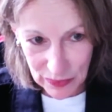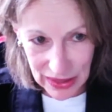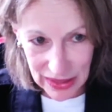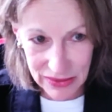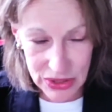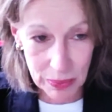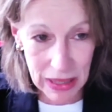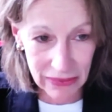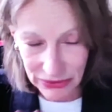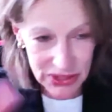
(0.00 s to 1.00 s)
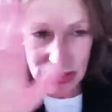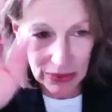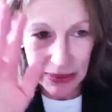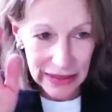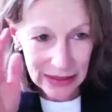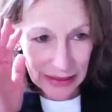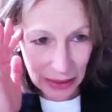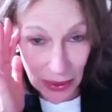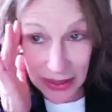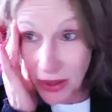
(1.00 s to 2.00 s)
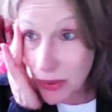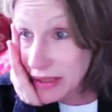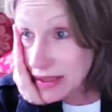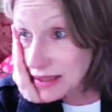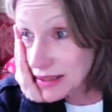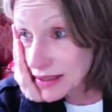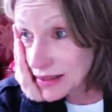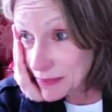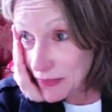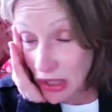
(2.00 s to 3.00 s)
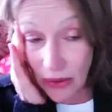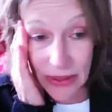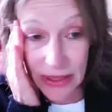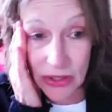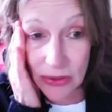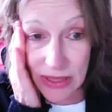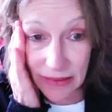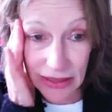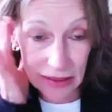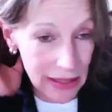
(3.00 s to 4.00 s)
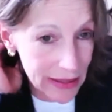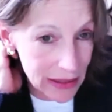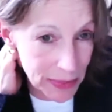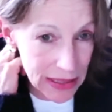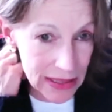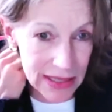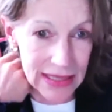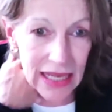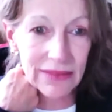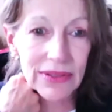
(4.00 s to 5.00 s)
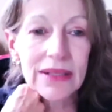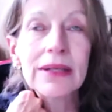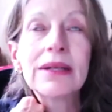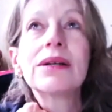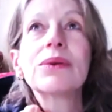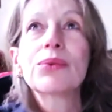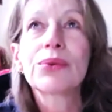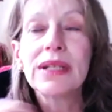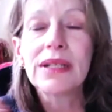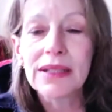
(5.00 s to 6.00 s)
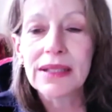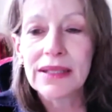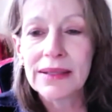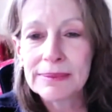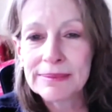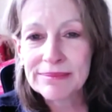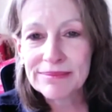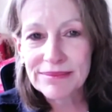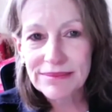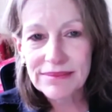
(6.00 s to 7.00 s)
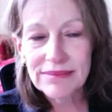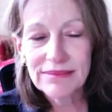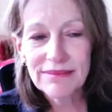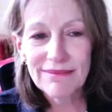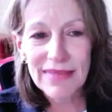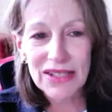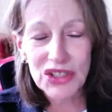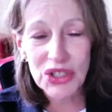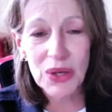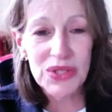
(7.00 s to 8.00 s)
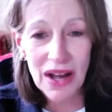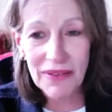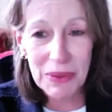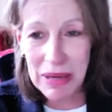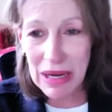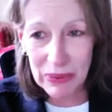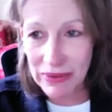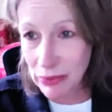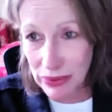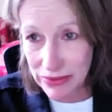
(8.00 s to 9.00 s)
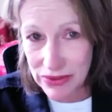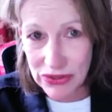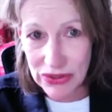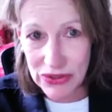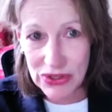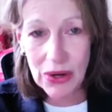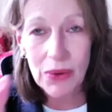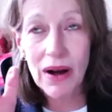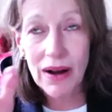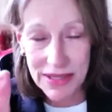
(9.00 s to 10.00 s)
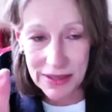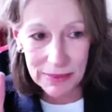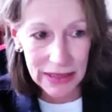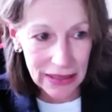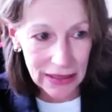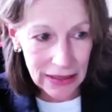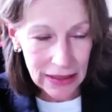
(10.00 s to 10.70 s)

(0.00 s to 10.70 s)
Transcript: that are so powerful. So I want to quickly go into David and Goliath because David really shows off the power of words so awesomely.